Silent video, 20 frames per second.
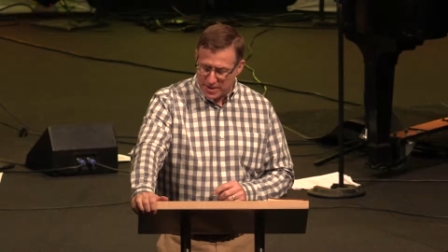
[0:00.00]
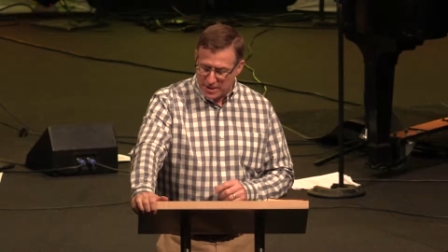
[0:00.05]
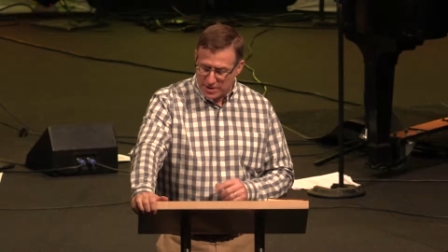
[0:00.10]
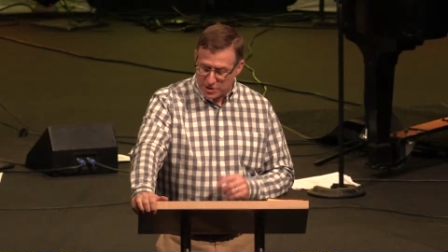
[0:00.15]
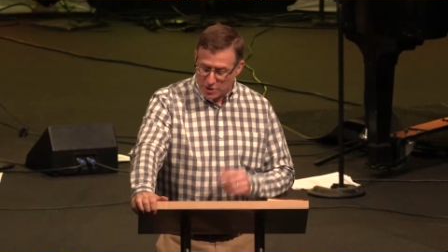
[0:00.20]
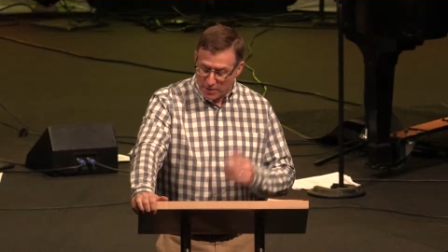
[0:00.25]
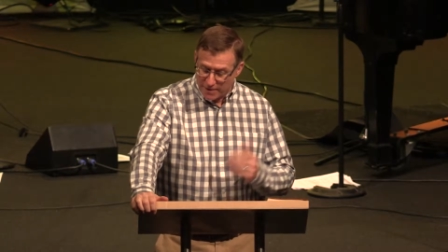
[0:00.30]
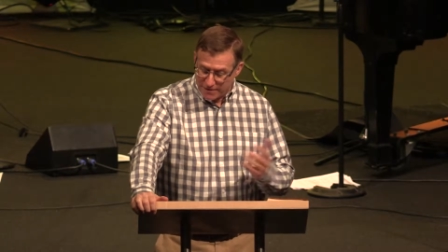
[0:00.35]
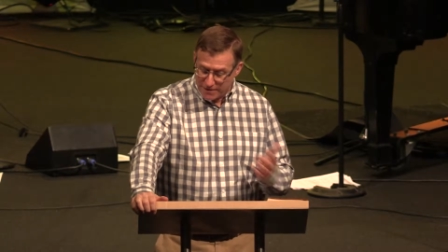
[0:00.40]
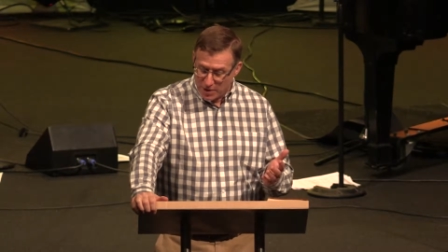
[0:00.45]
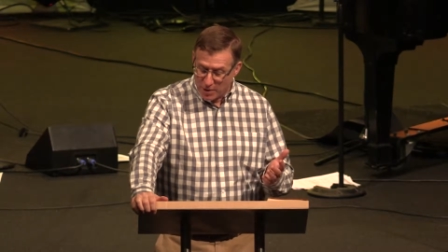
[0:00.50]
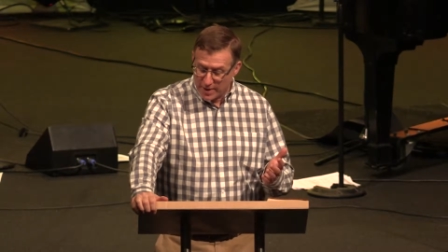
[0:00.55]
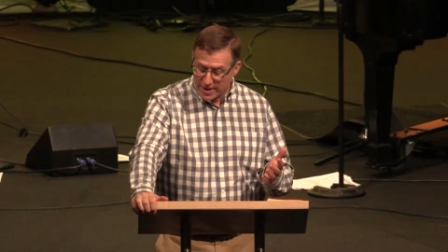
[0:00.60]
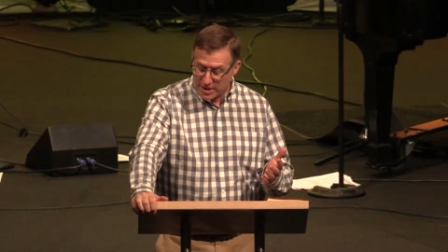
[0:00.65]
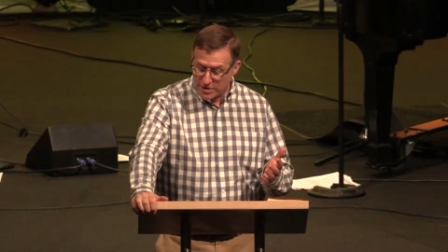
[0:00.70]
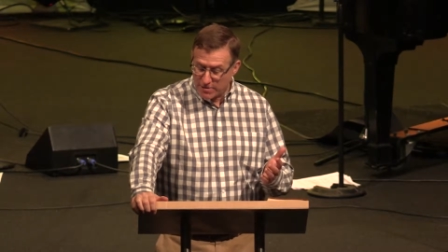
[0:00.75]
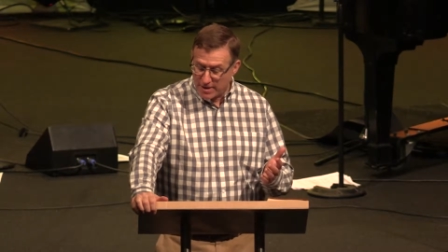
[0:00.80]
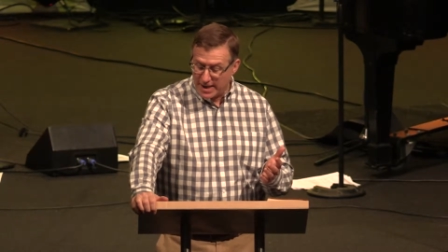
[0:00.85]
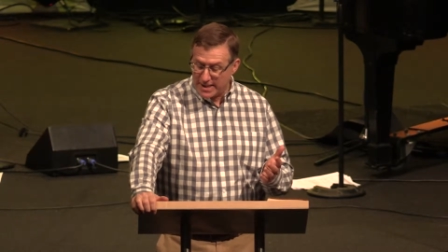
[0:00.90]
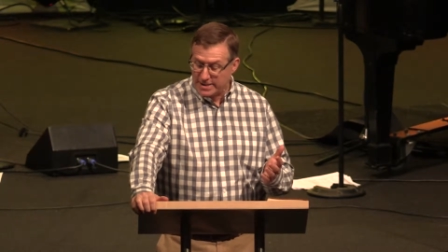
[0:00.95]
So, if knowing
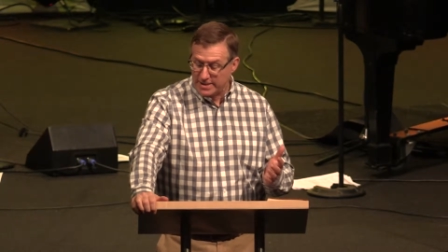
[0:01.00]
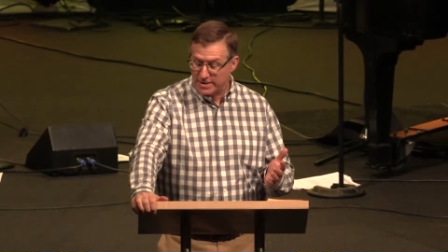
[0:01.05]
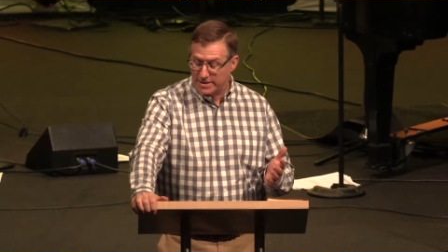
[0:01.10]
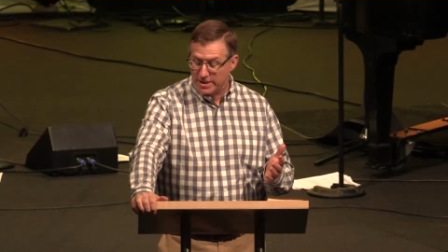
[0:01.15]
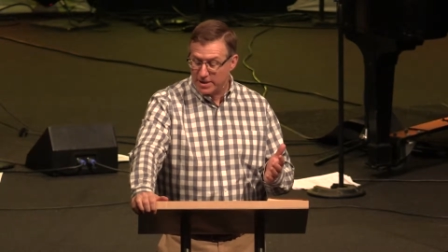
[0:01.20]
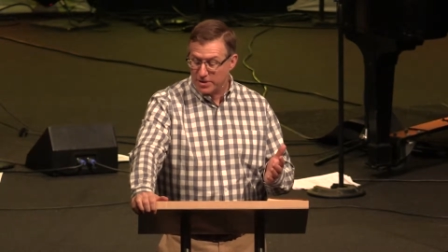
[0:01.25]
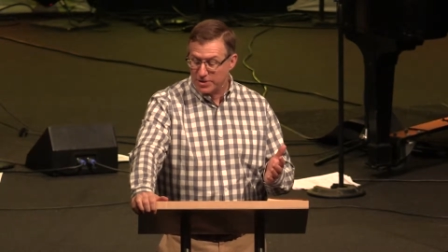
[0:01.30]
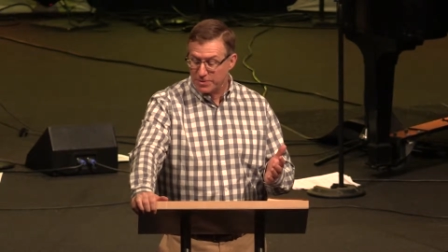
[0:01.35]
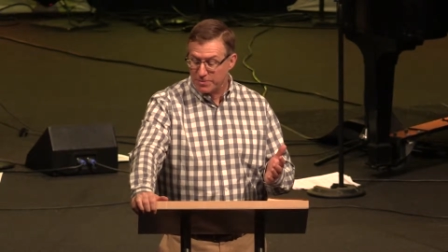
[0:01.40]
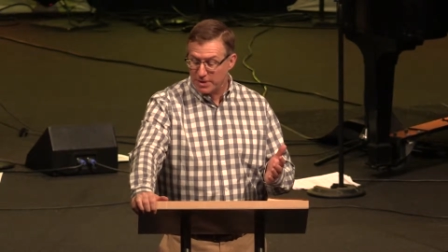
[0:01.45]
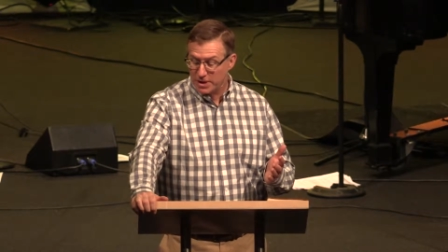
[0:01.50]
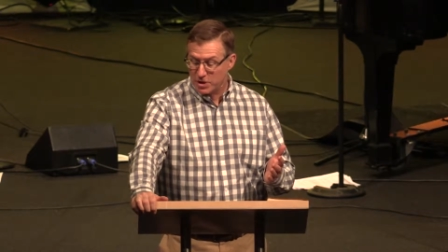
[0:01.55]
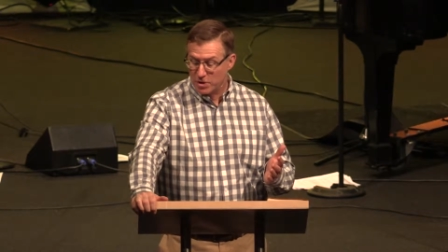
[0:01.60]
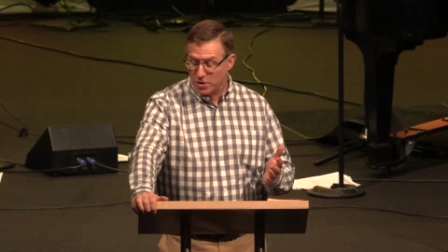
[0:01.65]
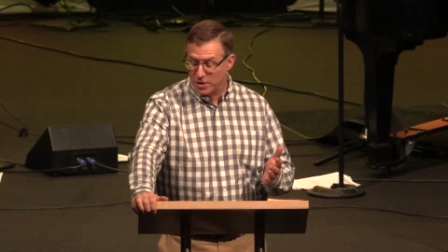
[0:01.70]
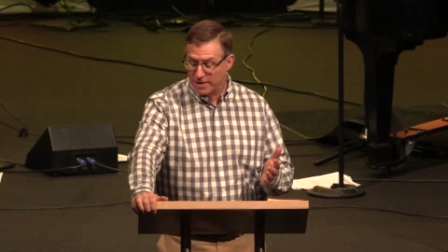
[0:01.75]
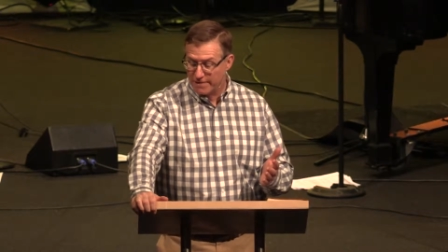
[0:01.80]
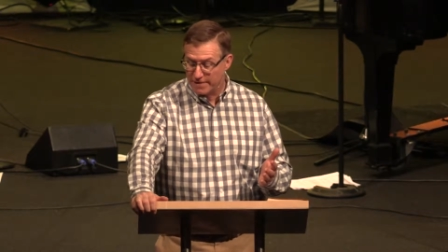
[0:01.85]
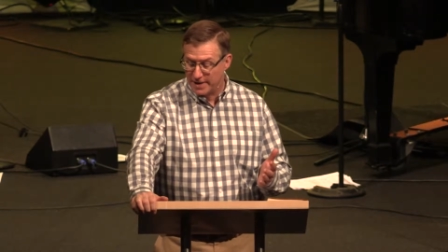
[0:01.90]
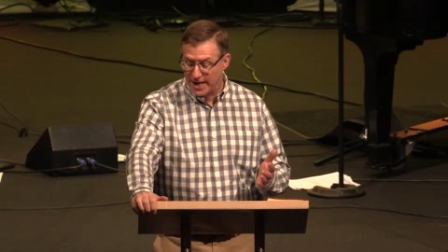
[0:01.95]
Christ is the ultimate
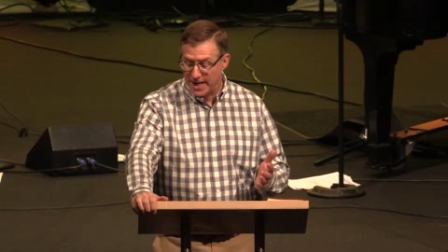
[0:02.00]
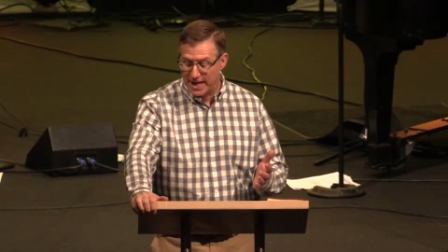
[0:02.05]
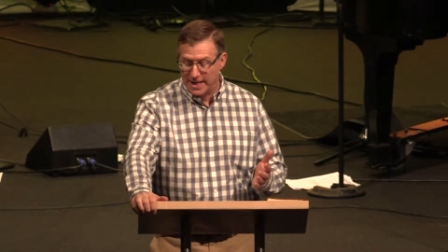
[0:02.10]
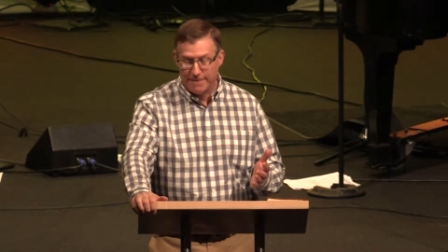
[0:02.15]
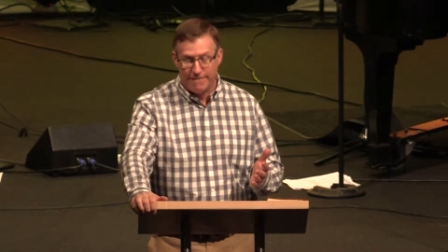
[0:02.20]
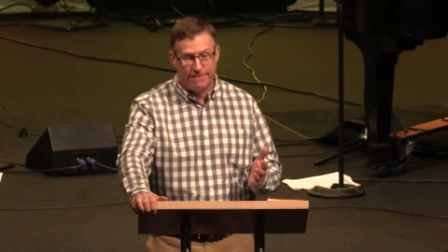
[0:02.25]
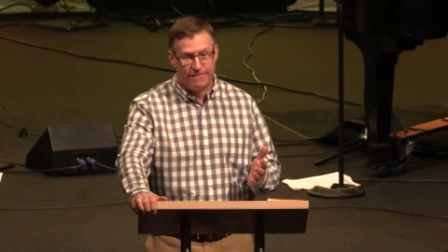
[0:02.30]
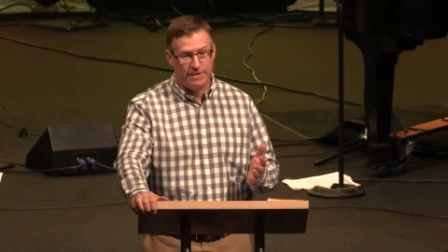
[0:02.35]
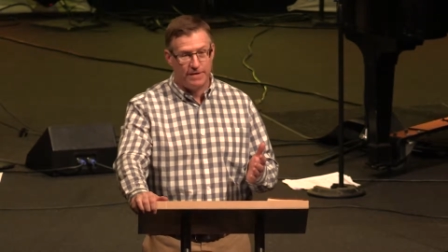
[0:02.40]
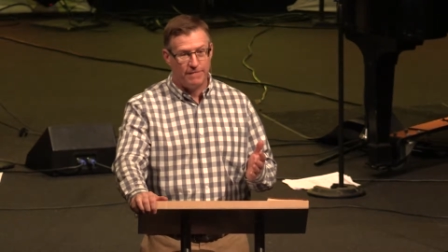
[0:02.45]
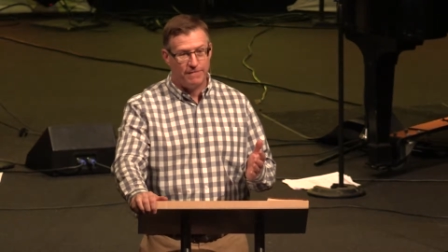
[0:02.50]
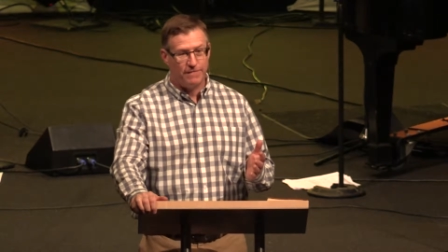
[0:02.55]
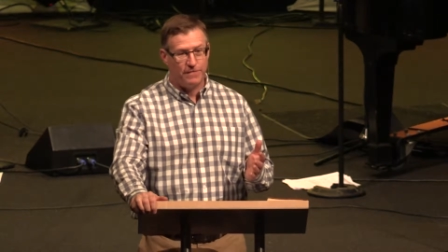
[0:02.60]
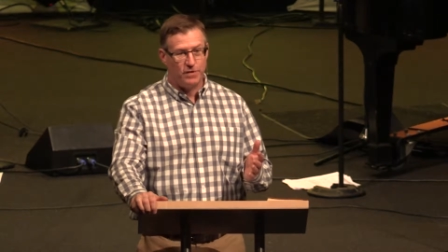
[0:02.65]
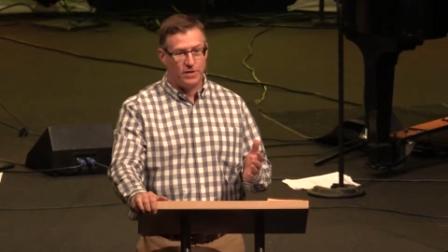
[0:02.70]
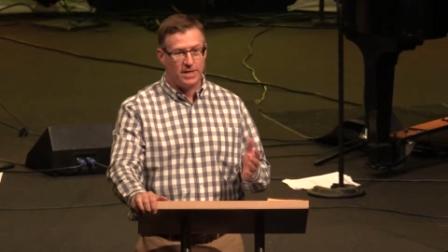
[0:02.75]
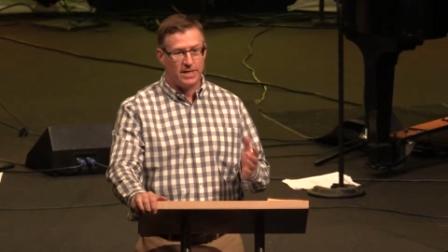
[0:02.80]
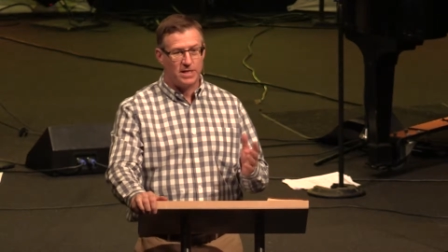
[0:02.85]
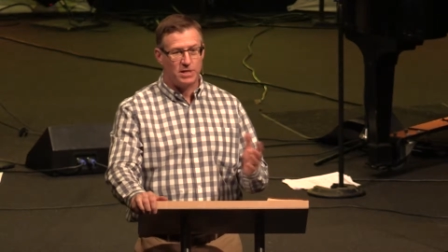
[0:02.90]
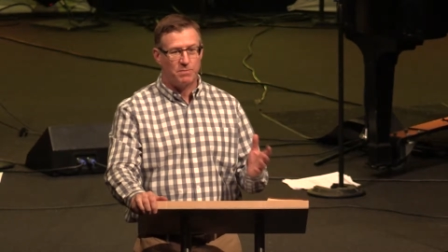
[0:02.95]
goal of life, a
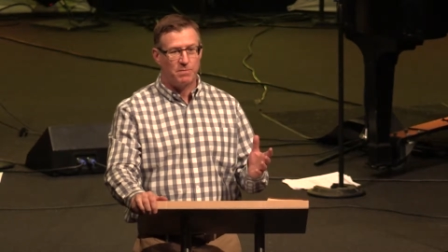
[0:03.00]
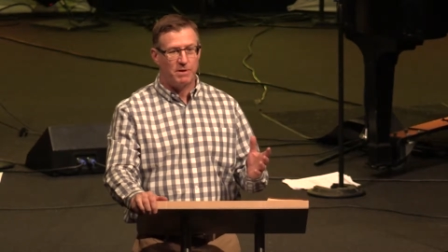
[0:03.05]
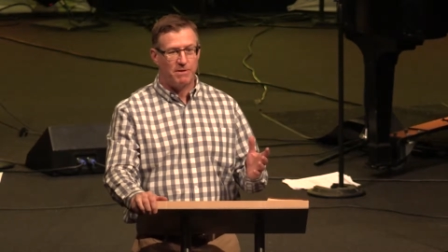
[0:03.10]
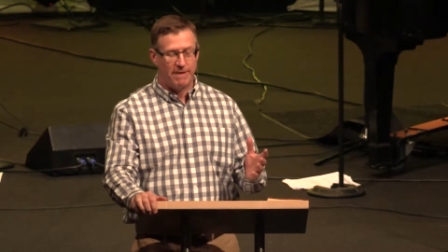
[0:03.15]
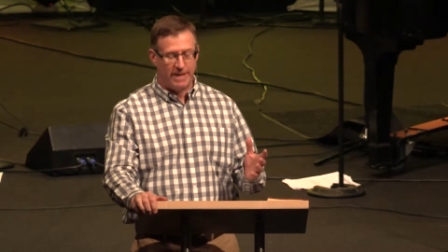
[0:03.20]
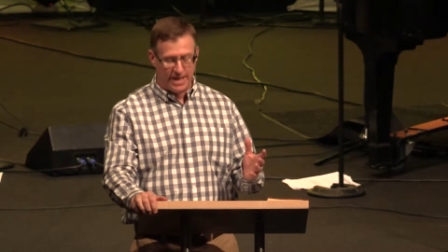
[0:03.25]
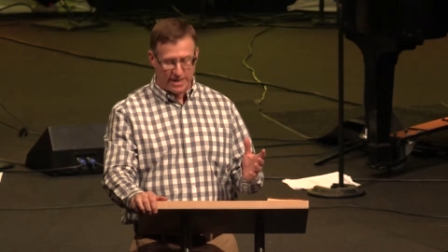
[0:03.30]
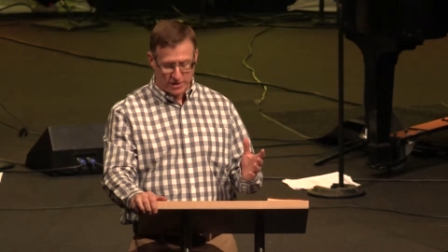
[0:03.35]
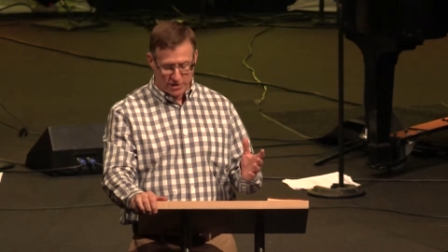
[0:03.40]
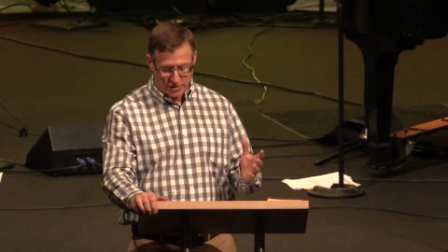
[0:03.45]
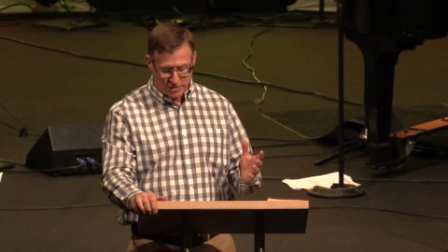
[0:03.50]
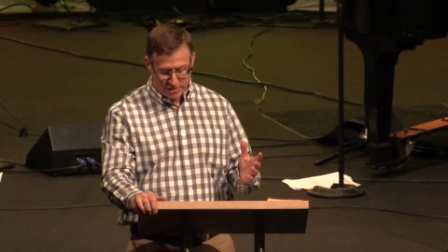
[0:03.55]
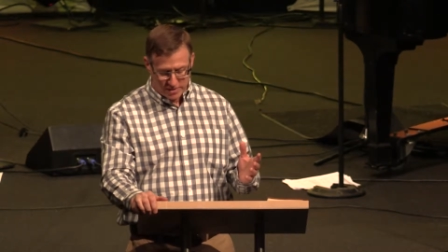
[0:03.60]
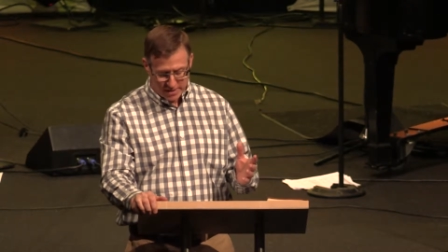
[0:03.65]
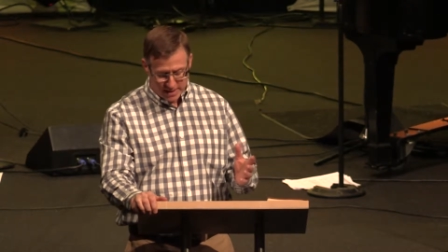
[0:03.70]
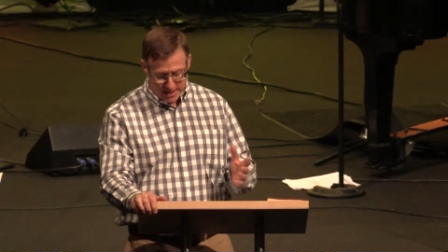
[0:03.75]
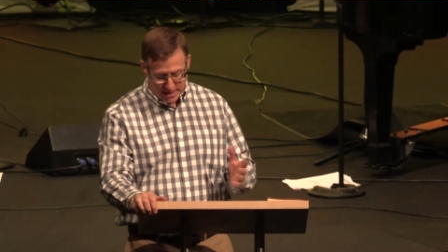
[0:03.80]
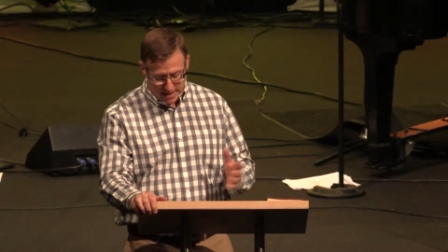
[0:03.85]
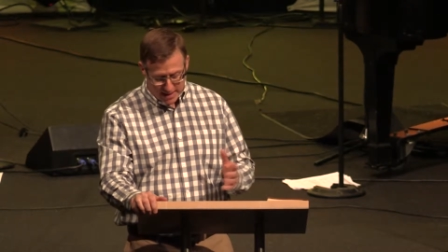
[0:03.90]
full experiential,